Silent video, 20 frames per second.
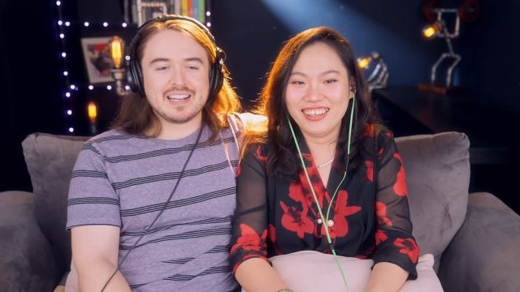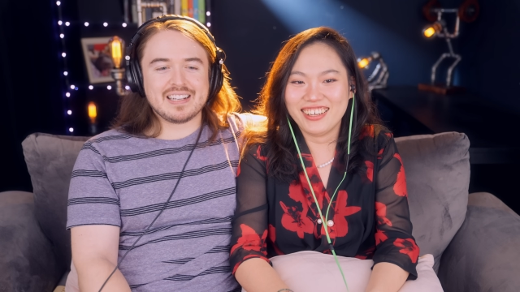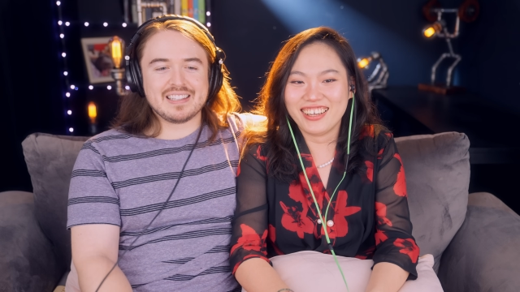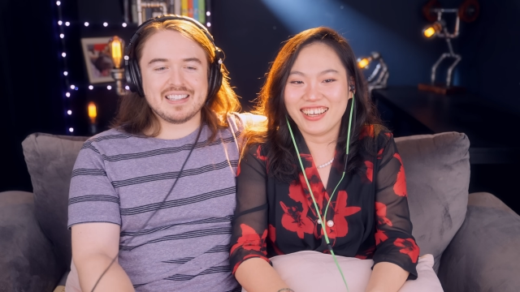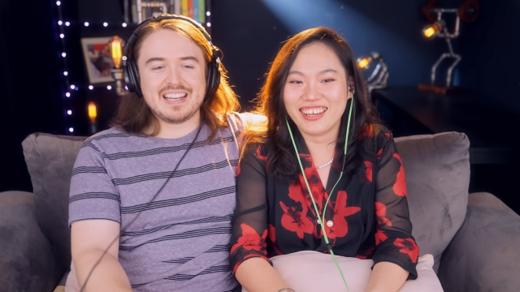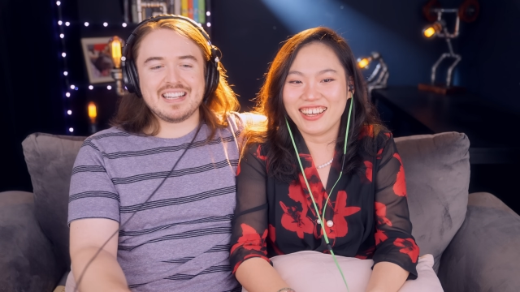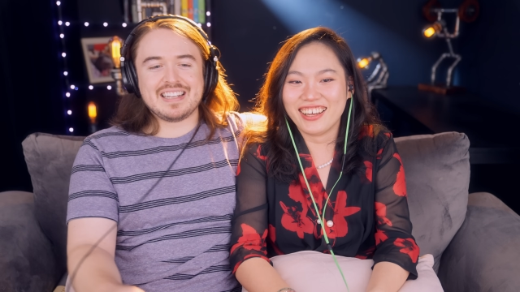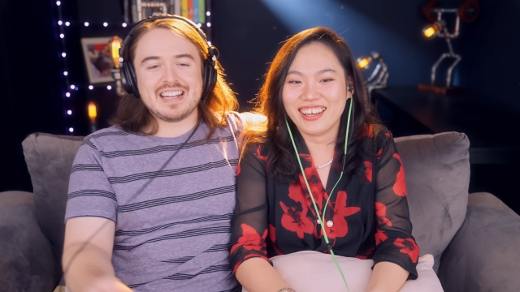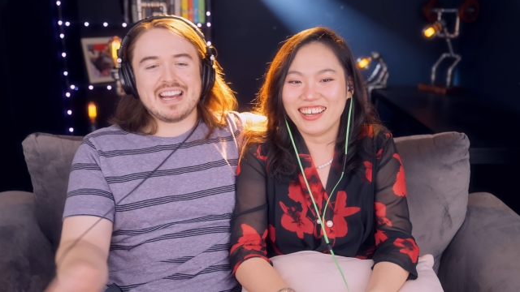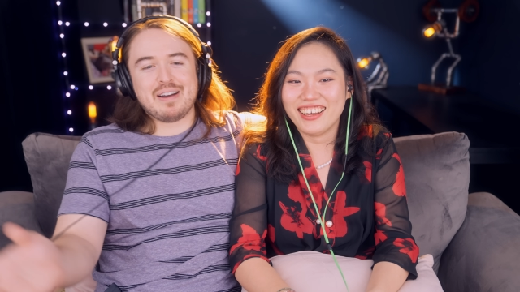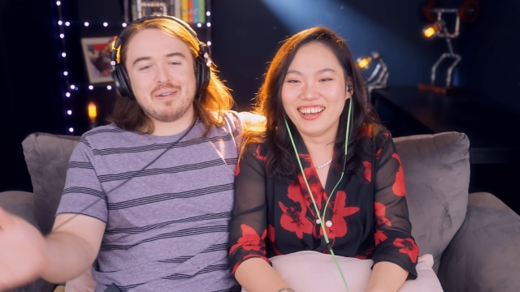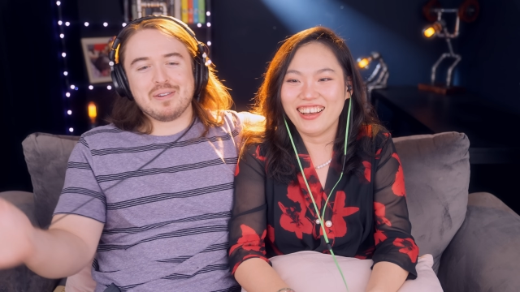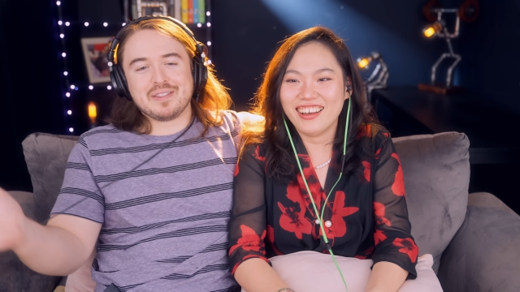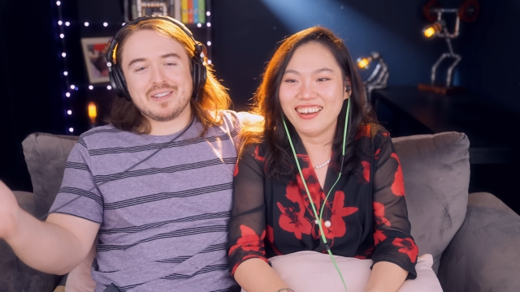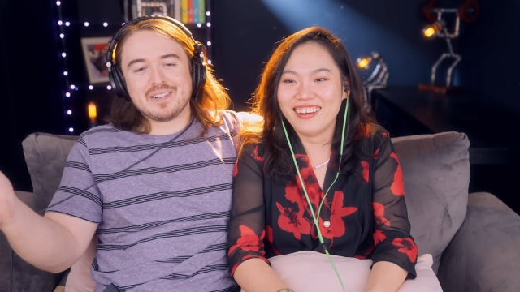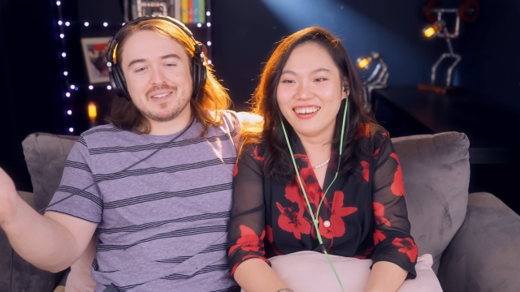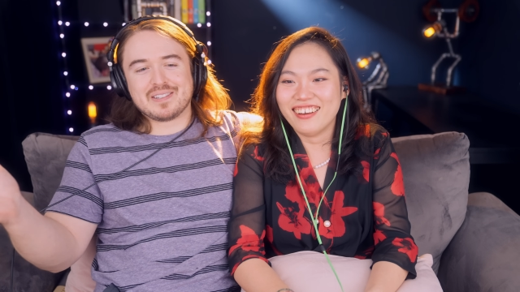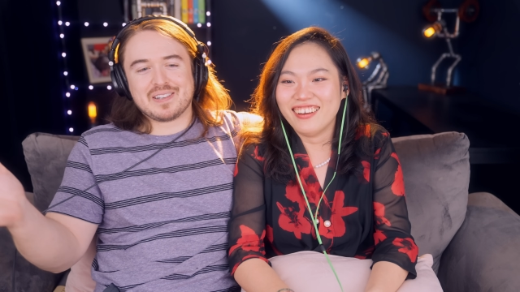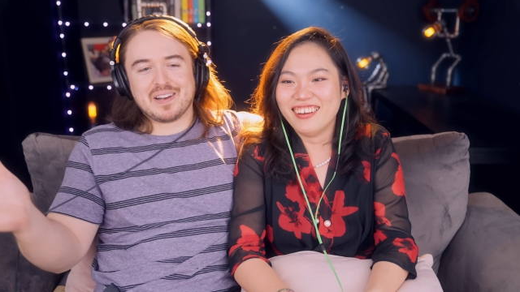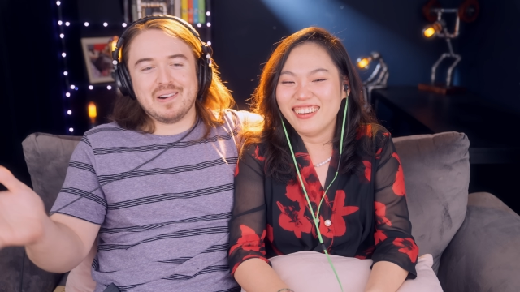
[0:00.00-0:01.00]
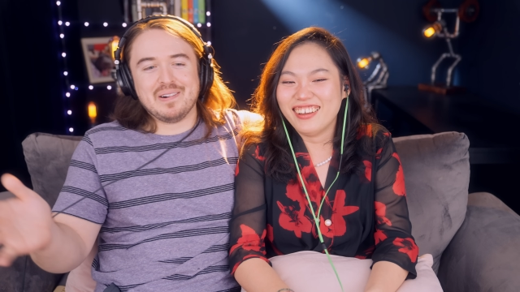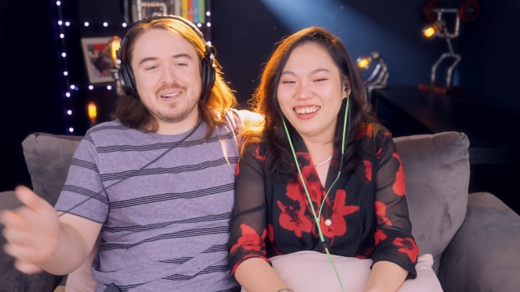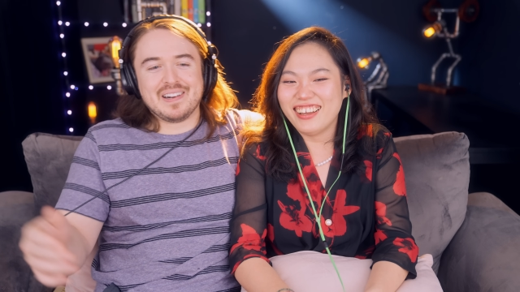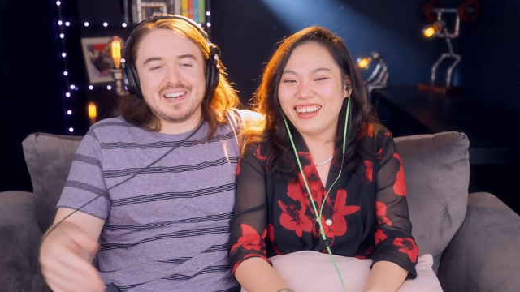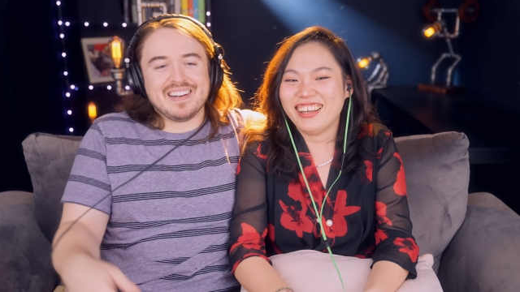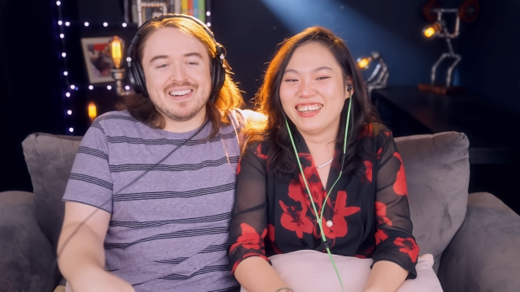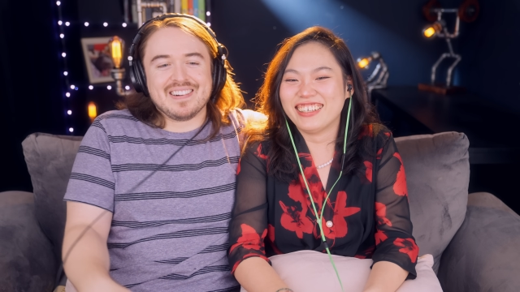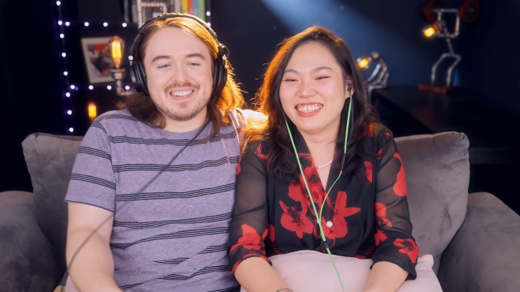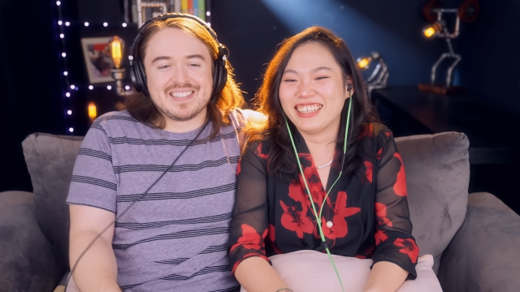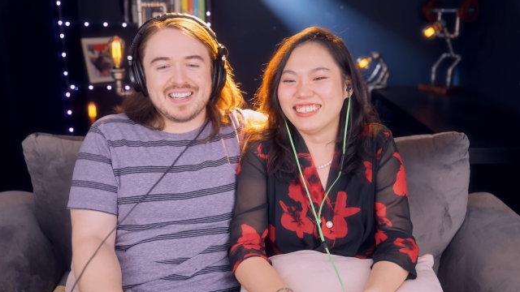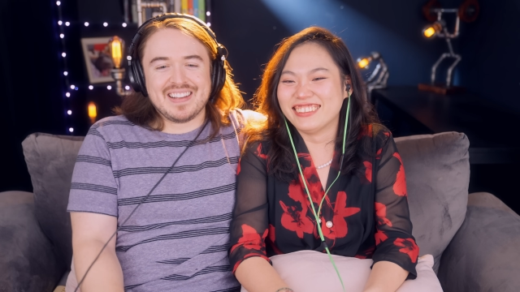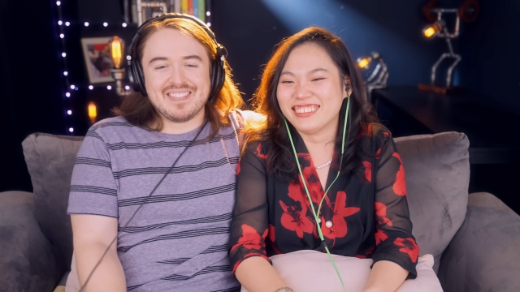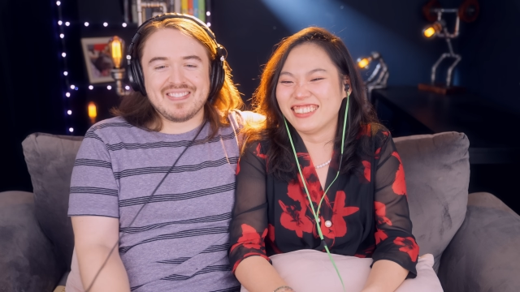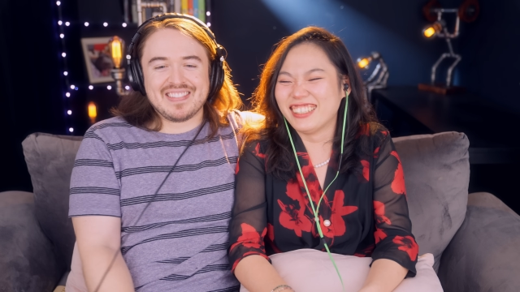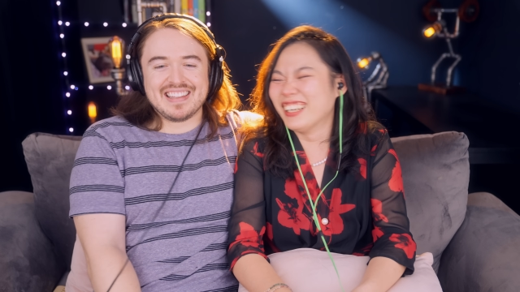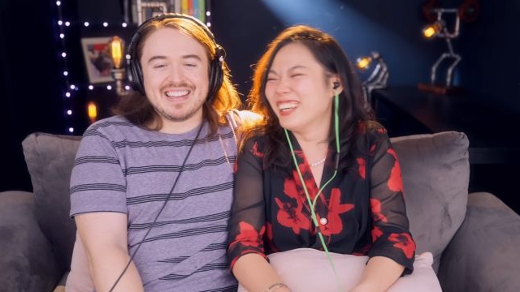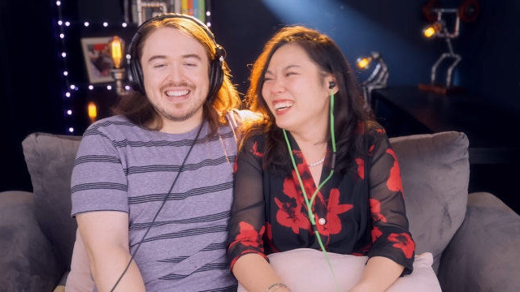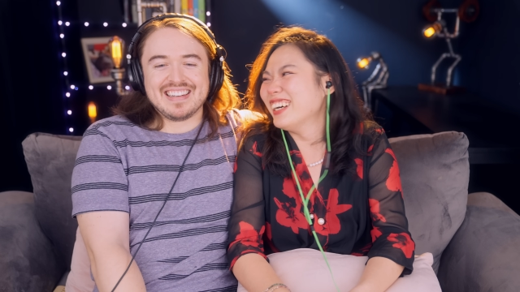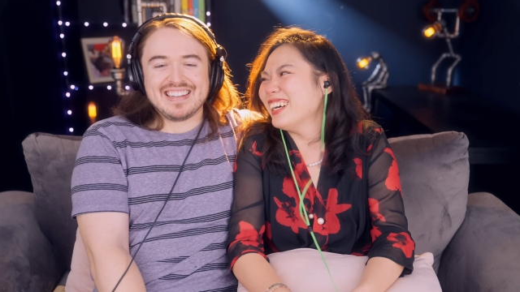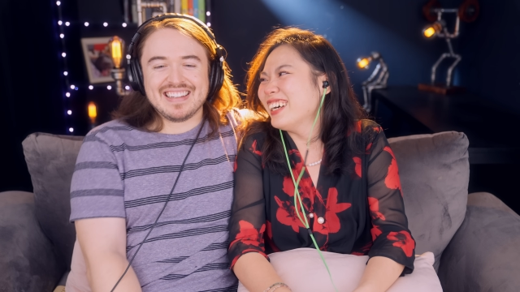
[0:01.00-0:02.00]
Speaker 1: Like, lay down with your toga or
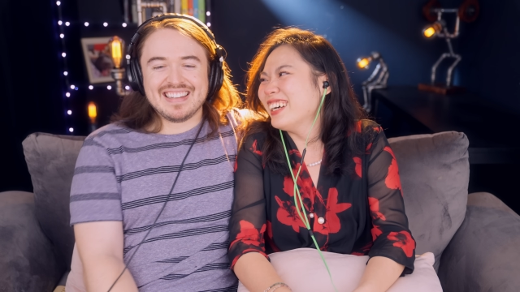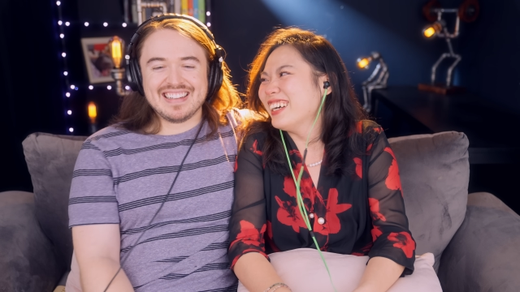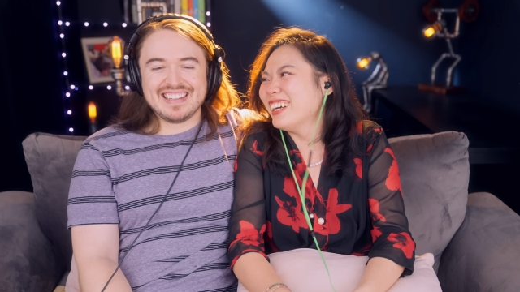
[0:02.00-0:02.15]
something.